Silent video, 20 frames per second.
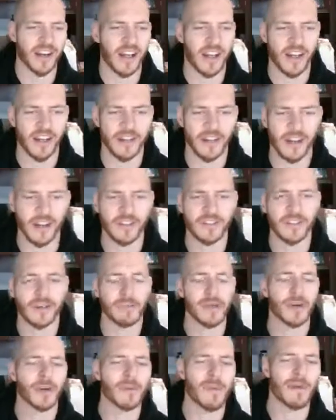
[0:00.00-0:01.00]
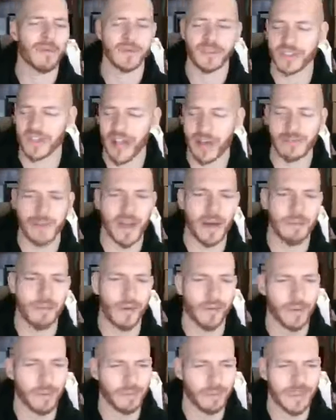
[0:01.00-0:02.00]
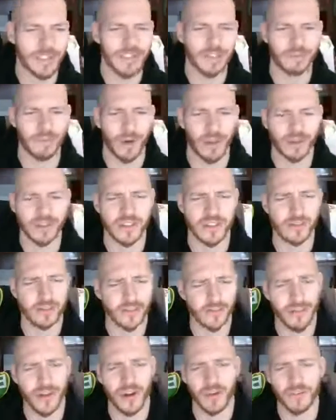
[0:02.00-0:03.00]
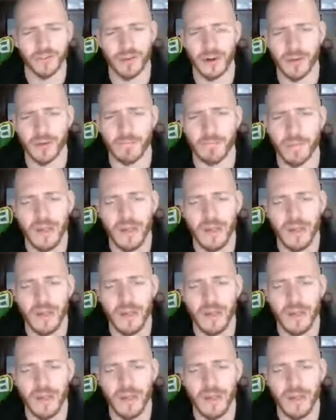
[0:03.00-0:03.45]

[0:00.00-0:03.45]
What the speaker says: And if somebody remembers the name of that movie, please post it. It was very funny.